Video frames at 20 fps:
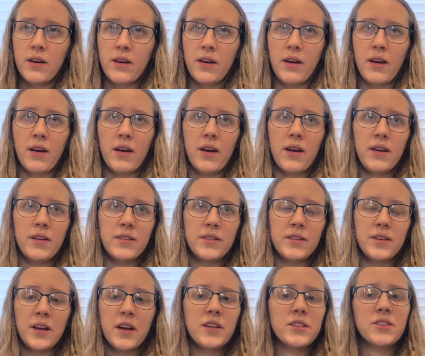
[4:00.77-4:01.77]

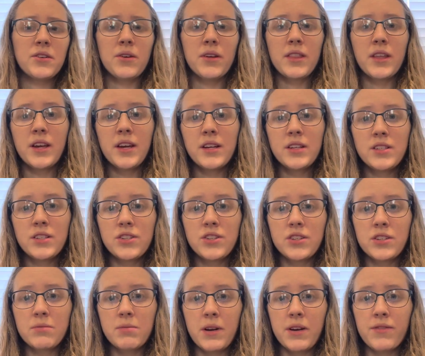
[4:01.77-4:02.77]
And yeah, so I think it's
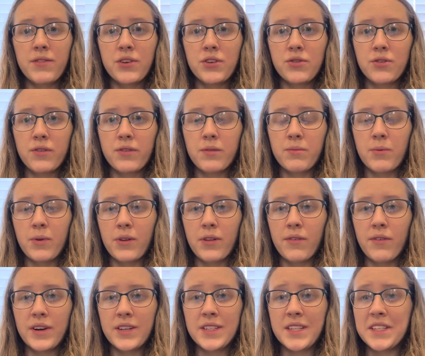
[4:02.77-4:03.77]
just beneficial for both
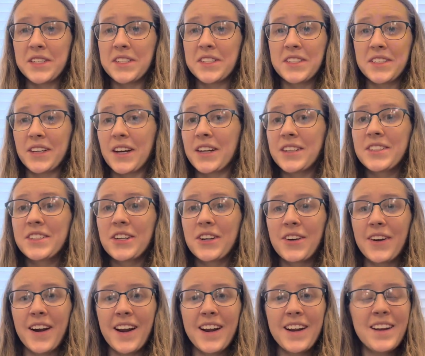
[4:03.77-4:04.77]
of us. It sucks to
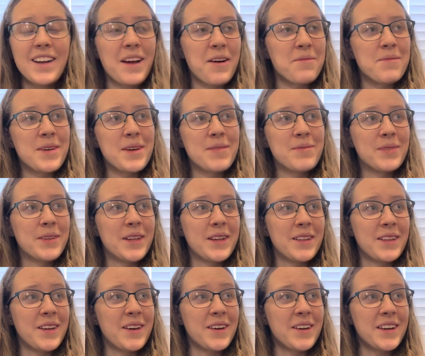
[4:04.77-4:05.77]
grade, I'll be
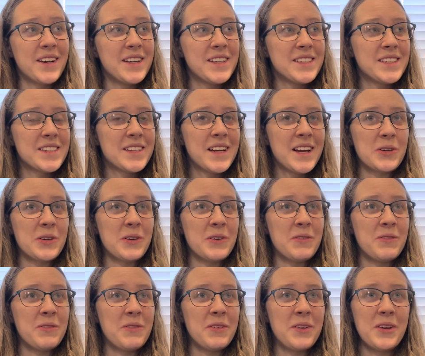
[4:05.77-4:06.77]
completely honest.
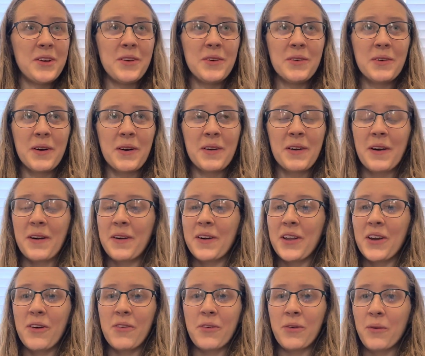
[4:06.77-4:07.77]
So if you are
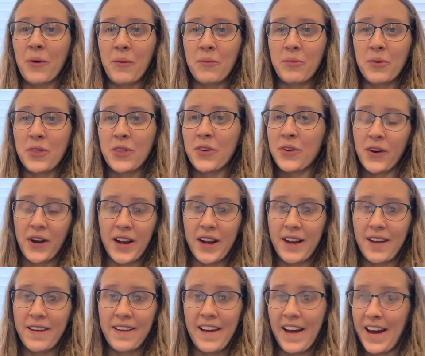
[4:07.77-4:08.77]
already overwhelmed with
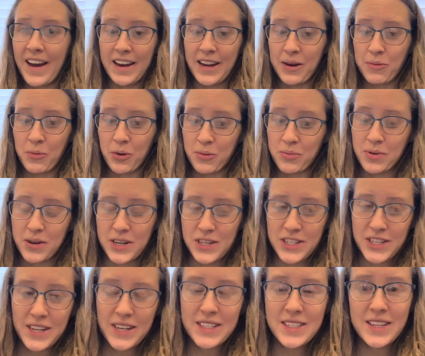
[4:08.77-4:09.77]
grading, adding more
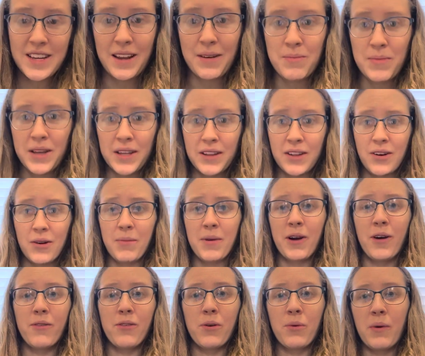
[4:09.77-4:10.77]
projects can be a little
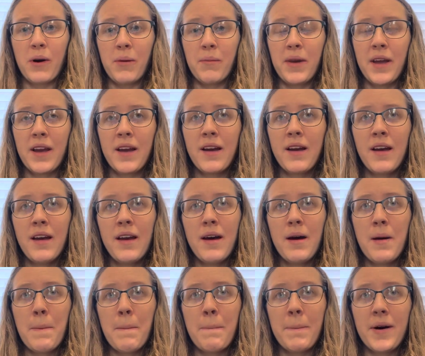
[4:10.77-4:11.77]
bit overwhelming.
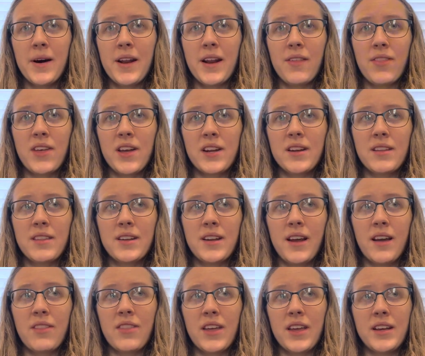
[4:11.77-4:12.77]
But at the end of the
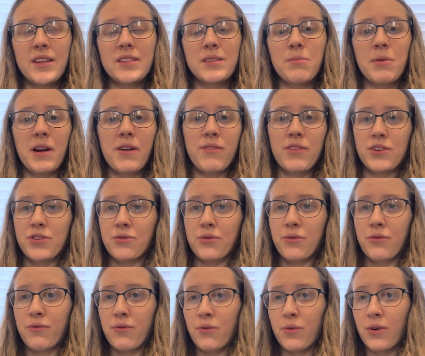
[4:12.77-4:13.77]
day, I think it's
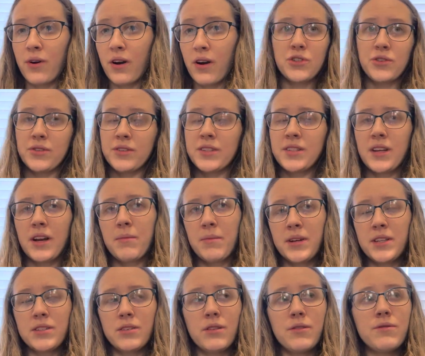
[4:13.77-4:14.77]
beneficial for students and
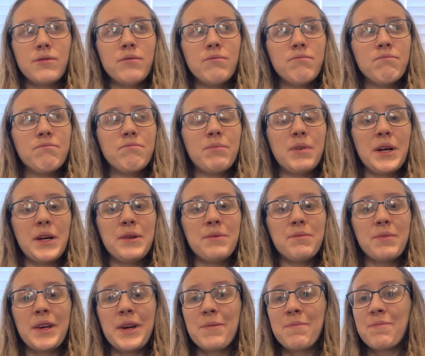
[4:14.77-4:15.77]
myself.
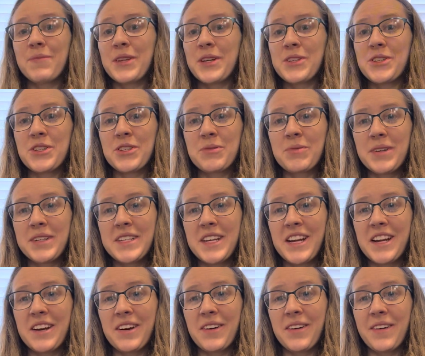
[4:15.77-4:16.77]
But yeah, that's just my
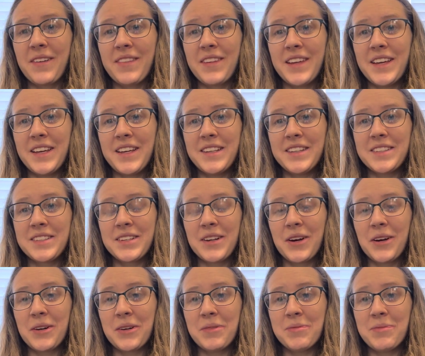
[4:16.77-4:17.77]
take on these
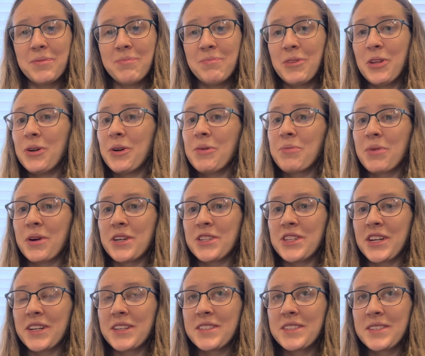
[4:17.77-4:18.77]
unit
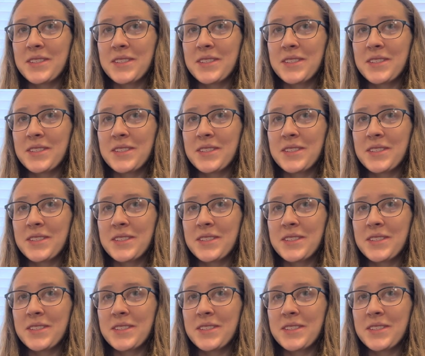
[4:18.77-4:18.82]
projects.